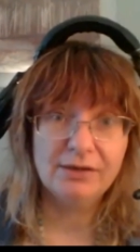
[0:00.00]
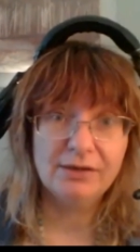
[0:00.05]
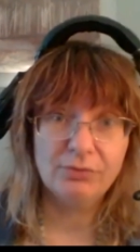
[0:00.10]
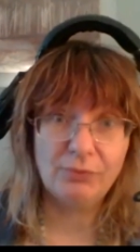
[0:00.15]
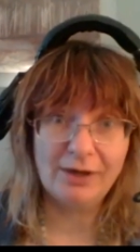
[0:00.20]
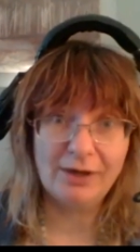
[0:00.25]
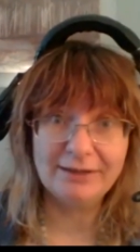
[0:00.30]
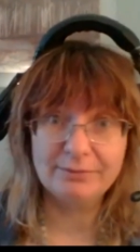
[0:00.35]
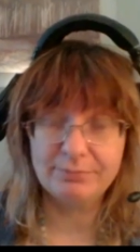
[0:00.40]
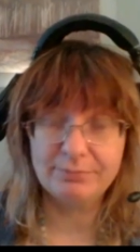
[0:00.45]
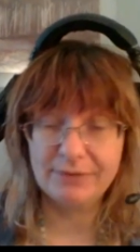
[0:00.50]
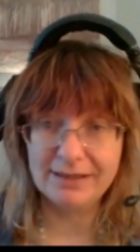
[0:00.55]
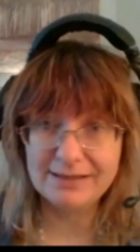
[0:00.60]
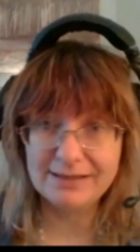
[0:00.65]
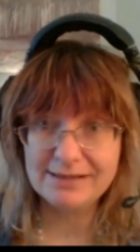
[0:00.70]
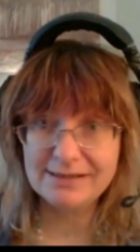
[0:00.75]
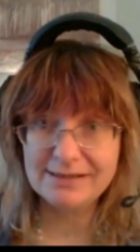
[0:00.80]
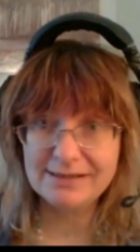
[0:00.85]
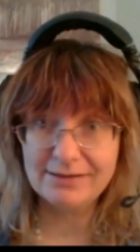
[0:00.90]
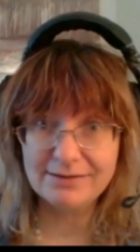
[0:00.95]
white
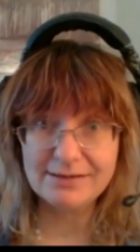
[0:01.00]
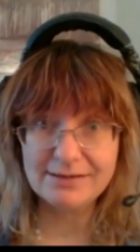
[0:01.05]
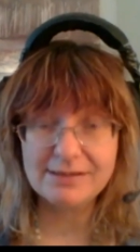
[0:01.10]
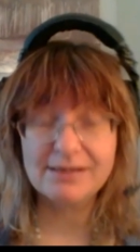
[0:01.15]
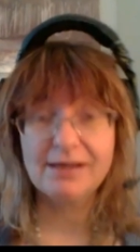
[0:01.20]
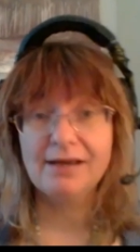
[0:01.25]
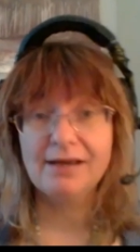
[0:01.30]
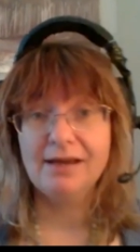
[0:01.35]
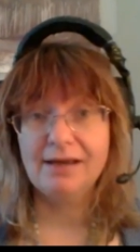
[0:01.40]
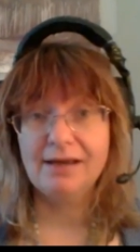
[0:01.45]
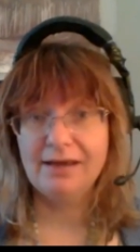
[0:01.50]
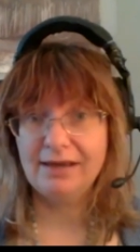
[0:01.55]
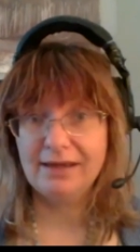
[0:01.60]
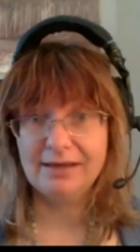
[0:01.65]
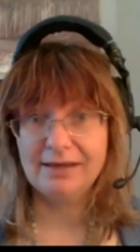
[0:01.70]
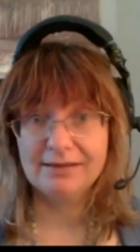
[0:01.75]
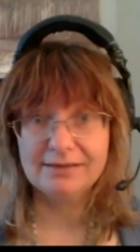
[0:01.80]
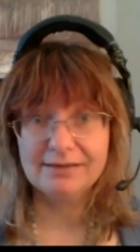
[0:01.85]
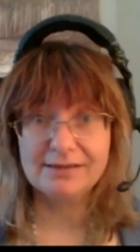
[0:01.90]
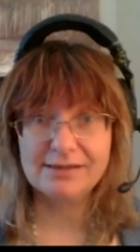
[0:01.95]
blood cells.
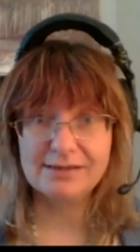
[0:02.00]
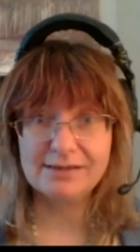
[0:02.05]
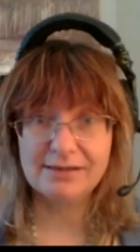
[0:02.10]
And